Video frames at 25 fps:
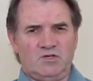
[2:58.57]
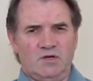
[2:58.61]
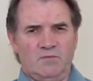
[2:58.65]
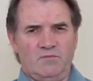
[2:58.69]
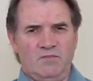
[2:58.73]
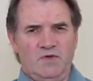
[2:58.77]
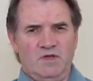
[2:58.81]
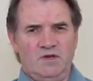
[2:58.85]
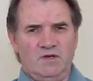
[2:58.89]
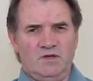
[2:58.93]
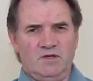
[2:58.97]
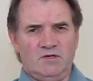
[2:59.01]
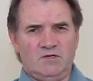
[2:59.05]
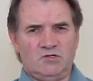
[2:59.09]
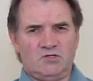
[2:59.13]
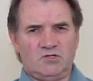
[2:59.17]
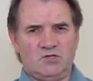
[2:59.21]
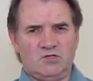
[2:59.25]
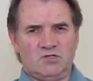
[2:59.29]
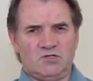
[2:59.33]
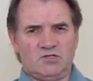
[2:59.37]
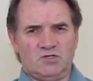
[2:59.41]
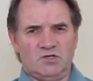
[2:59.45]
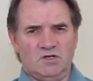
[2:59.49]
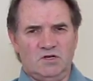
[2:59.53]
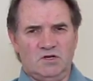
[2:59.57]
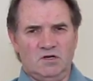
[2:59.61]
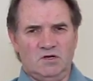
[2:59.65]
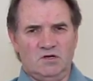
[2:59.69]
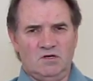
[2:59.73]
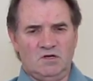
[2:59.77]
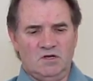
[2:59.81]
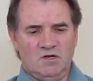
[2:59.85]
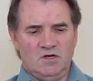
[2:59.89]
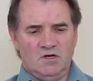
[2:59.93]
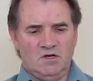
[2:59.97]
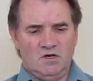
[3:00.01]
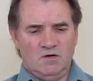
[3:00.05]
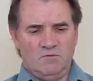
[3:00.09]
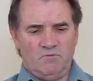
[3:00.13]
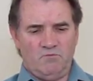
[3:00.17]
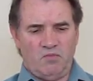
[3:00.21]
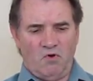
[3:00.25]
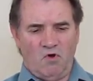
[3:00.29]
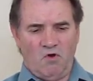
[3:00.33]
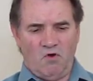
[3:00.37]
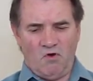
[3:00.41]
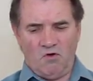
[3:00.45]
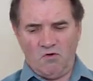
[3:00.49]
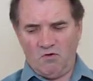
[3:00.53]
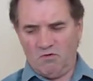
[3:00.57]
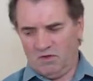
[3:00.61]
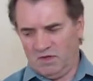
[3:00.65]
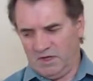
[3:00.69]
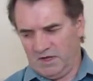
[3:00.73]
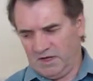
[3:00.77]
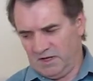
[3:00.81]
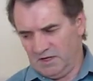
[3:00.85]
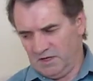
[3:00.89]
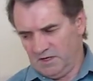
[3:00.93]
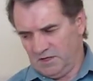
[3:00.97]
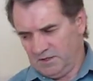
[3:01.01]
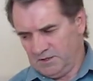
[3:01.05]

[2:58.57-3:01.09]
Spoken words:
I mean, this is appalling.